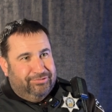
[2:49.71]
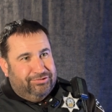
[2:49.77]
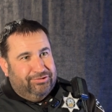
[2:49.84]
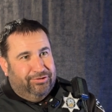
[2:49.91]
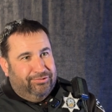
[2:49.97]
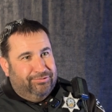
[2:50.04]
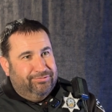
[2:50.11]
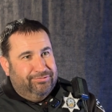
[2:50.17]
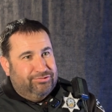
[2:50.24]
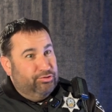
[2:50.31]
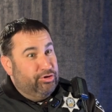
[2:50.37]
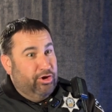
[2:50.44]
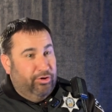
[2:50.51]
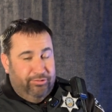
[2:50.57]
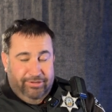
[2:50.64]
So, so
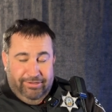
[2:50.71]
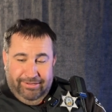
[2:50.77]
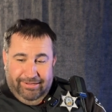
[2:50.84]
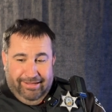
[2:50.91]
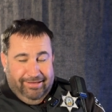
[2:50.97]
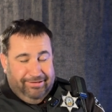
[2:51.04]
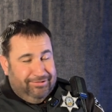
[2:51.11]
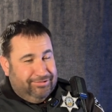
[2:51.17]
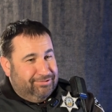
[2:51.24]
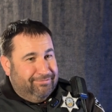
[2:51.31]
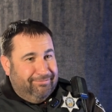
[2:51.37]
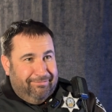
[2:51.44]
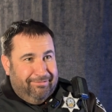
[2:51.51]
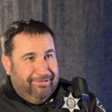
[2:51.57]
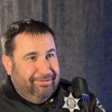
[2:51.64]
no, I just,
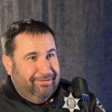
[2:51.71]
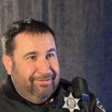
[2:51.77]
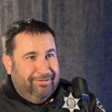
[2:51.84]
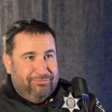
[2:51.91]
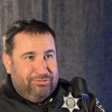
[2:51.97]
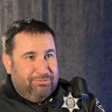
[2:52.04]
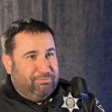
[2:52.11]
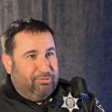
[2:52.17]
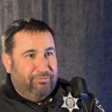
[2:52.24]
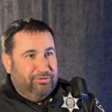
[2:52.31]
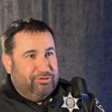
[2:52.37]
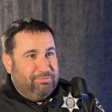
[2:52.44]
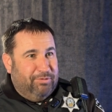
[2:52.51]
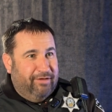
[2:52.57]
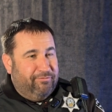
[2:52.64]
uh, it was a
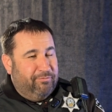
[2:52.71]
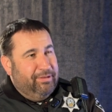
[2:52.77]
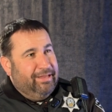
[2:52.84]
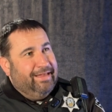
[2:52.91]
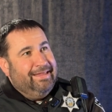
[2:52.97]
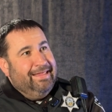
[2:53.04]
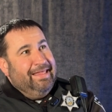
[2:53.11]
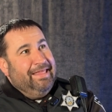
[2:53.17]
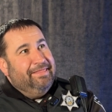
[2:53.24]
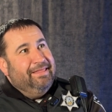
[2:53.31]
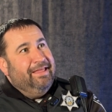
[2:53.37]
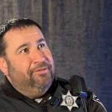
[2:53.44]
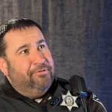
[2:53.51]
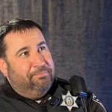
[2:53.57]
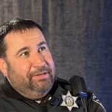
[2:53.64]
perfect spot for me. And
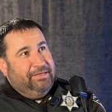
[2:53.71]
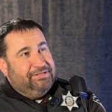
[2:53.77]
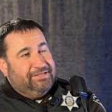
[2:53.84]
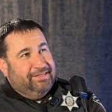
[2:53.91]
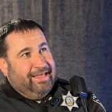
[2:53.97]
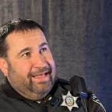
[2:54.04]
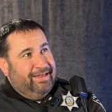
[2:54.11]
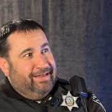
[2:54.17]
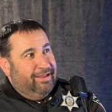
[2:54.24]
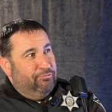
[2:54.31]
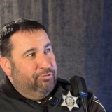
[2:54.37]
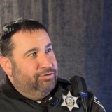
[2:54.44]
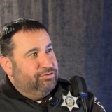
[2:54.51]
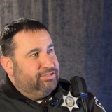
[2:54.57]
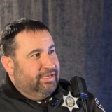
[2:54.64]
the other piece to that I
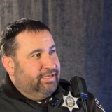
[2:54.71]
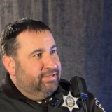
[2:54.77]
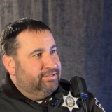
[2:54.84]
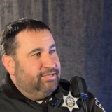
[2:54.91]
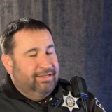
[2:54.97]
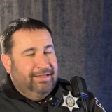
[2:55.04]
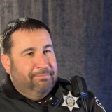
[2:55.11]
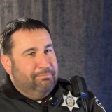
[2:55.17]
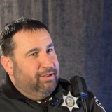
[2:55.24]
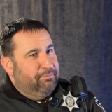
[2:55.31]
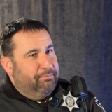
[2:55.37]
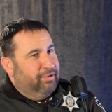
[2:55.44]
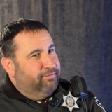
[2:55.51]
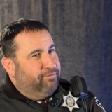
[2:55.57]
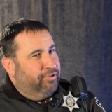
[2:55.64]
will say is my,
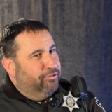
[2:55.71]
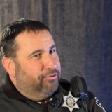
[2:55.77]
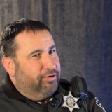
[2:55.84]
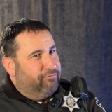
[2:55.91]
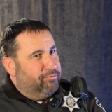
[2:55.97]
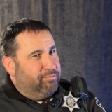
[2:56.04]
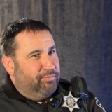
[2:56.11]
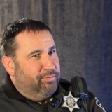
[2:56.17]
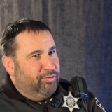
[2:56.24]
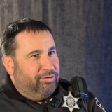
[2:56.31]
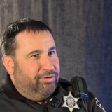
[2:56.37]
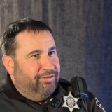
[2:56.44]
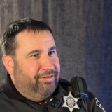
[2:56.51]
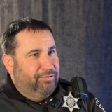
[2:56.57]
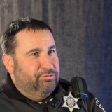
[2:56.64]
my father never
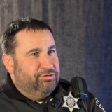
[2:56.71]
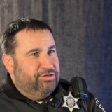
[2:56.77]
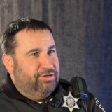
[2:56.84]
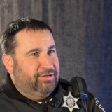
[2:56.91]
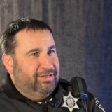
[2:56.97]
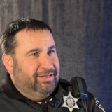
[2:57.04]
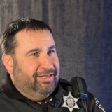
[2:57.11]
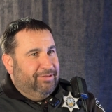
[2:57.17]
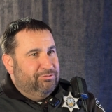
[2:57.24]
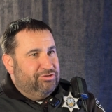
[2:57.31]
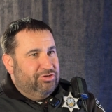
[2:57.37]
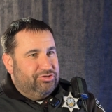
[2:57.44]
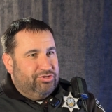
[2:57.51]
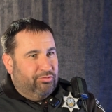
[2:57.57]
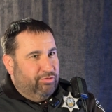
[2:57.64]
promoted. He was a, he was
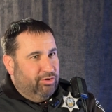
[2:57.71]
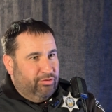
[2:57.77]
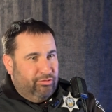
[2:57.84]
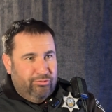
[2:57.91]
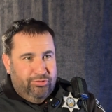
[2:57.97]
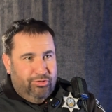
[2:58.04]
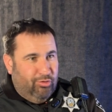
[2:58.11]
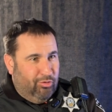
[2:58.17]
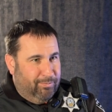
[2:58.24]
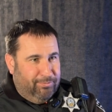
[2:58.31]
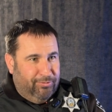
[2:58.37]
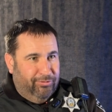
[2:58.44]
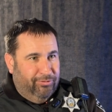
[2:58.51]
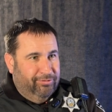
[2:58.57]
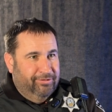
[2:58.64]
just a road
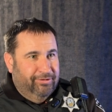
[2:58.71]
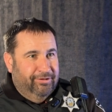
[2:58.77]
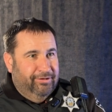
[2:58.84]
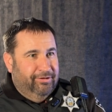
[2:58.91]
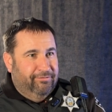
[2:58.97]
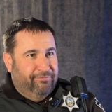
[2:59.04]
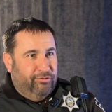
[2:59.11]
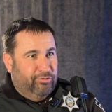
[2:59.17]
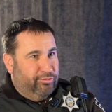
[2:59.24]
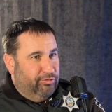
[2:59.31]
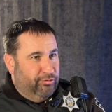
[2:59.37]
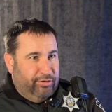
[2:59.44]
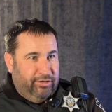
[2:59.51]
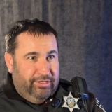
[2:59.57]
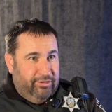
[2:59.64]
corporal mm. for
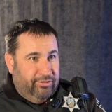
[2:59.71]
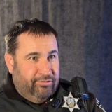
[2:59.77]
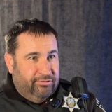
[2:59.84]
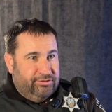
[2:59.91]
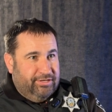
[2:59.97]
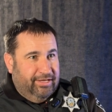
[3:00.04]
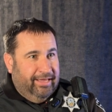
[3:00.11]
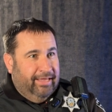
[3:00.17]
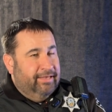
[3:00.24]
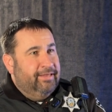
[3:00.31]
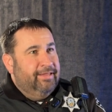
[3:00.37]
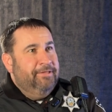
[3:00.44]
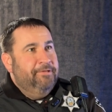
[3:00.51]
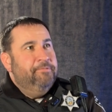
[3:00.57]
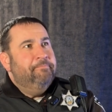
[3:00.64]
thirty years.
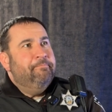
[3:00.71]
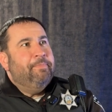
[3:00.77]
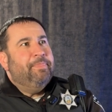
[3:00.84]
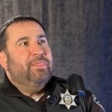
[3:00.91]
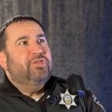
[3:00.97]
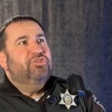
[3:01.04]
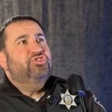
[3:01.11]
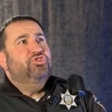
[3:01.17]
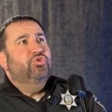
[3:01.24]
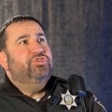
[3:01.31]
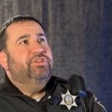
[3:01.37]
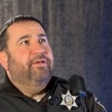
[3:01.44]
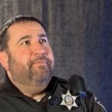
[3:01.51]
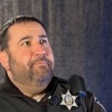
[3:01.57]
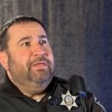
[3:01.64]
And so
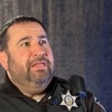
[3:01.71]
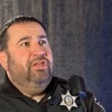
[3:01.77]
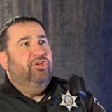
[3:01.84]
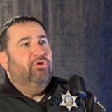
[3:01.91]
to me